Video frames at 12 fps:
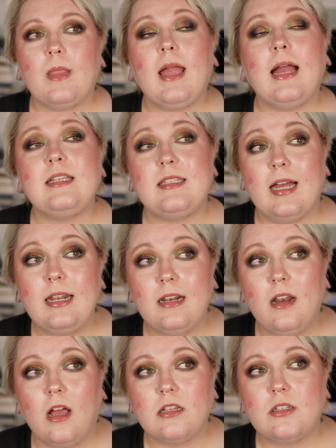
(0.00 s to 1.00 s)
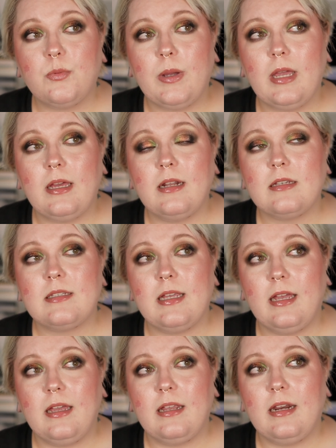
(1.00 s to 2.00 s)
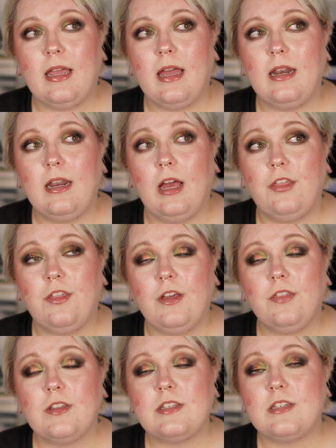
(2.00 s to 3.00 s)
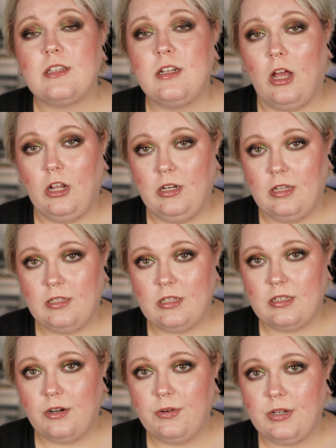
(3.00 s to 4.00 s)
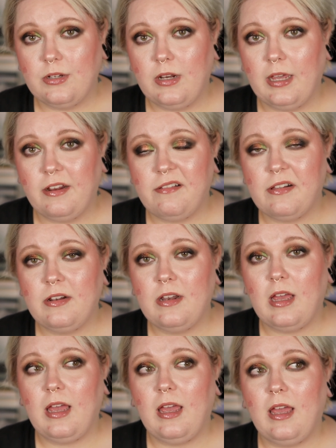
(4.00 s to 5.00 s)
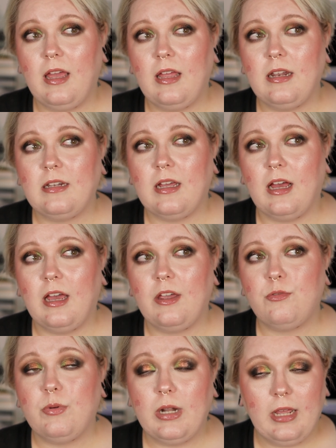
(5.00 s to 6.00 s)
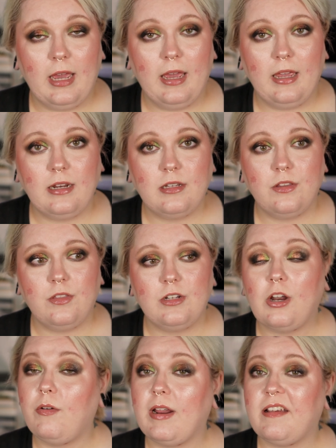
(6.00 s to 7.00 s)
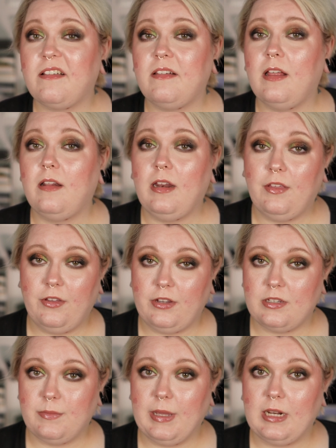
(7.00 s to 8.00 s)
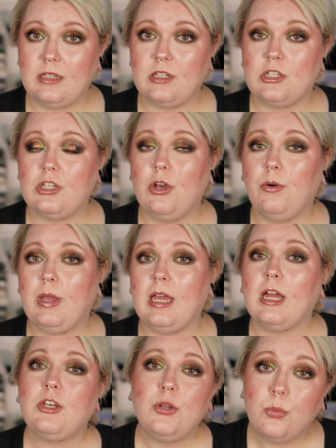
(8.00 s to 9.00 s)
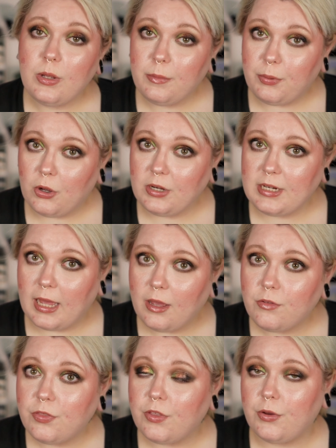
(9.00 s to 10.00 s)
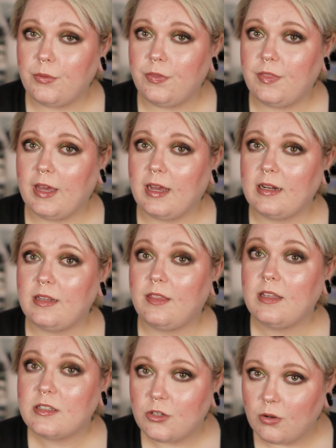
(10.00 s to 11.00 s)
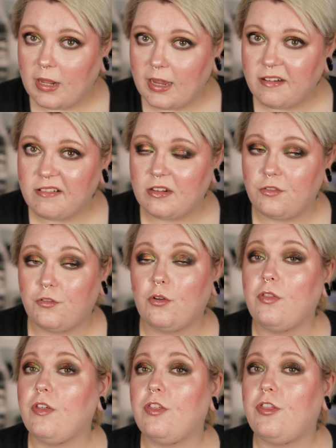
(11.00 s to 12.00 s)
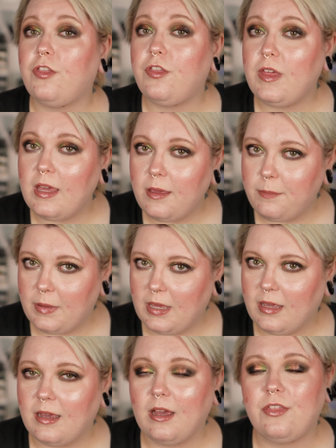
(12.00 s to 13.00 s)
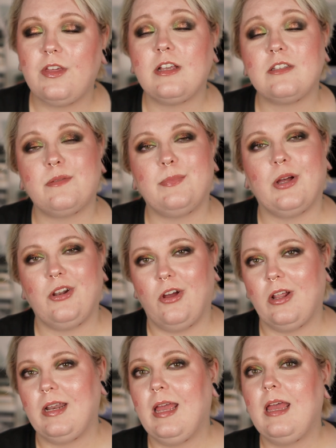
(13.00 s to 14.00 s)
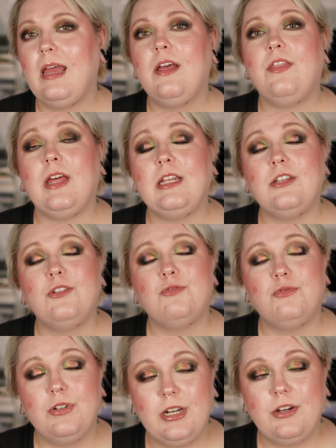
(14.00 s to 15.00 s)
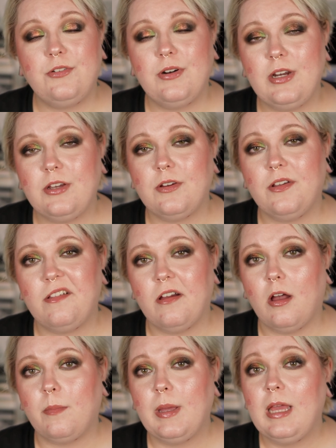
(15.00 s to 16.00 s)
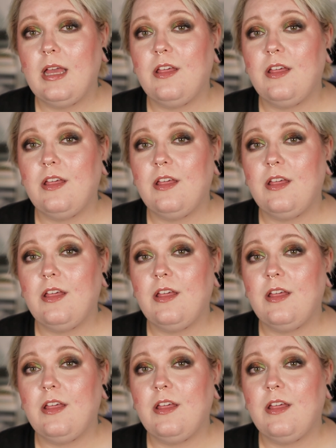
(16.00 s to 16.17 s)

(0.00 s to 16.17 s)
I said it last week and I say it again. I think this is an unnecessary collection and I really hate the direction that Lethal Cosmetics is going. I do want to point out though that this collection for the theming I think is spot on. They did a really, really good job.